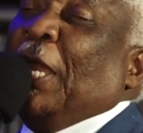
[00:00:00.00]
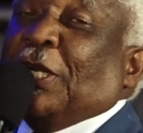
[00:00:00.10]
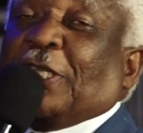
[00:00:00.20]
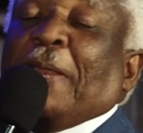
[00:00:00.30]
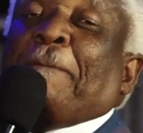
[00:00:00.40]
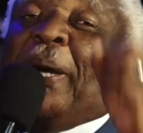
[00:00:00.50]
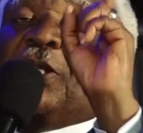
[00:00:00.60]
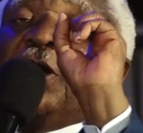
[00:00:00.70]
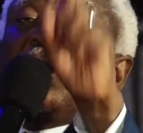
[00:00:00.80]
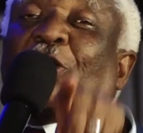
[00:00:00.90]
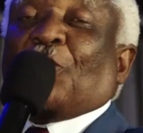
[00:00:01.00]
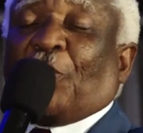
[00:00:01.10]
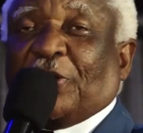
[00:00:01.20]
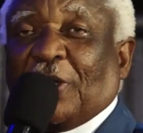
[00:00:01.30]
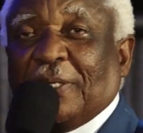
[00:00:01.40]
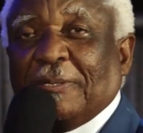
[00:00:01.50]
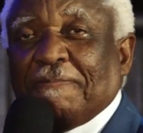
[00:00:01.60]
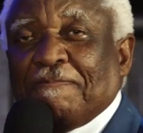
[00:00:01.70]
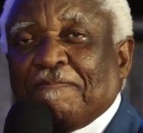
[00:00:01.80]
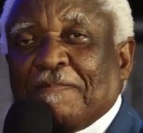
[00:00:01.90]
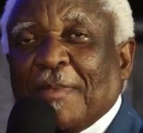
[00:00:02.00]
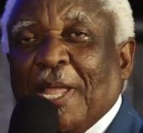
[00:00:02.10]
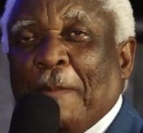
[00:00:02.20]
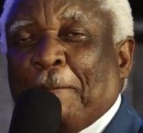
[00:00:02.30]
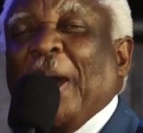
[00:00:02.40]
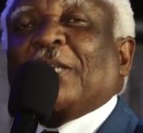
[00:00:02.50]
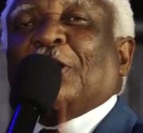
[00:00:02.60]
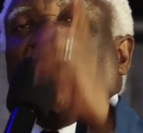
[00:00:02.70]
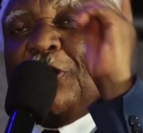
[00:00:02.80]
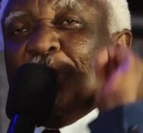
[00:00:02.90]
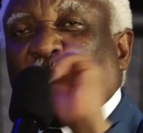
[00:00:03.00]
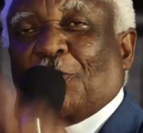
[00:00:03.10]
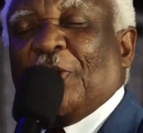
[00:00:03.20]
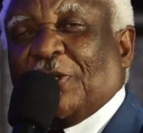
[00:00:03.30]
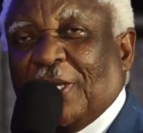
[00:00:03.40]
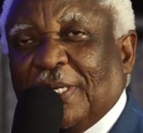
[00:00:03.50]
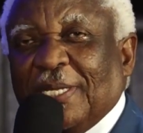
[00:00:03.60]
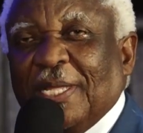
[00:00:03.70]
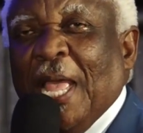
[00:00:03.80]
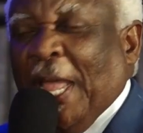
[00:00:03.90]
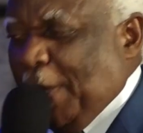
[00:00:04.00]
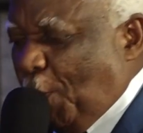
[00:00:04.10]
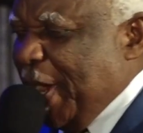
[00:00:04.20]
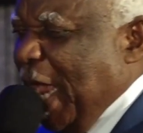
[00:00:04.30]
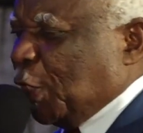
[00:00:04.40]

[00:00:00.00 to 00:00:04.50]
and say, but it is written. But it is written. And when I